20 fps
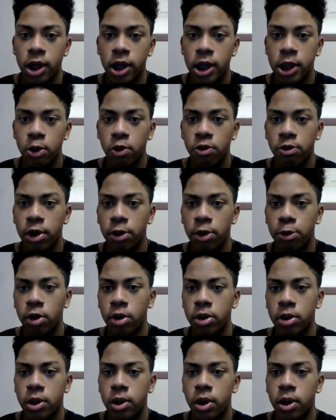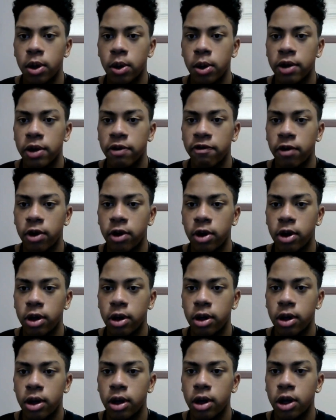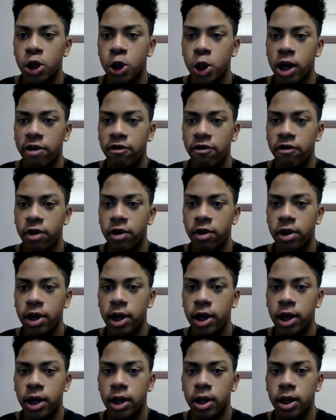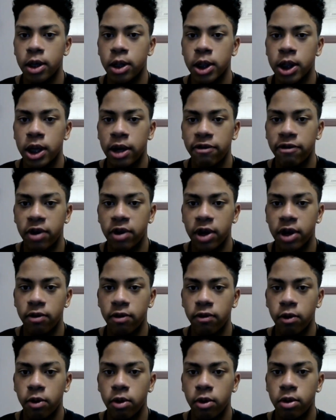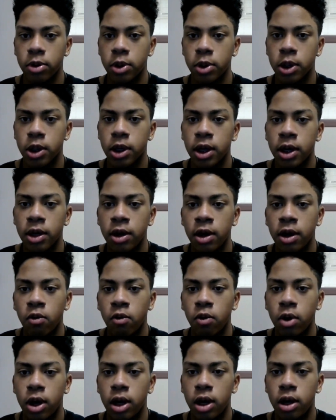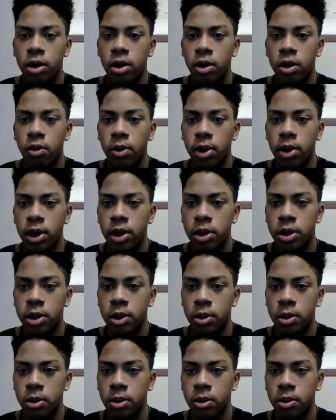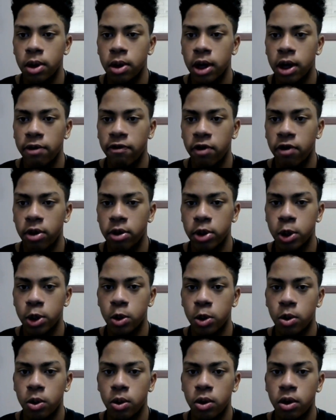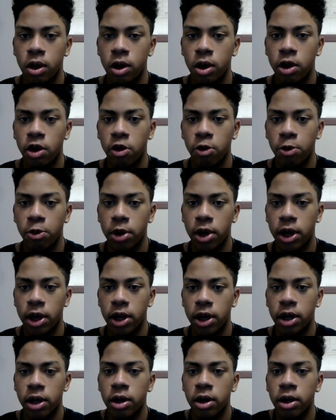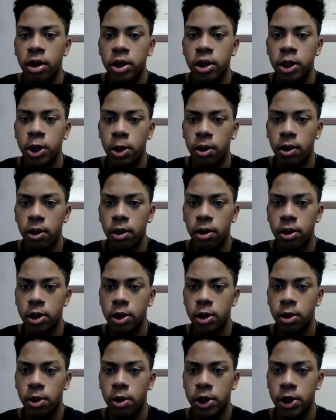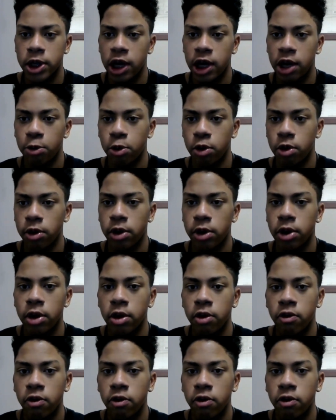Please remember to always follow all traffic and safety rules while on your way to and from school on your bike, scooters, or skateboard.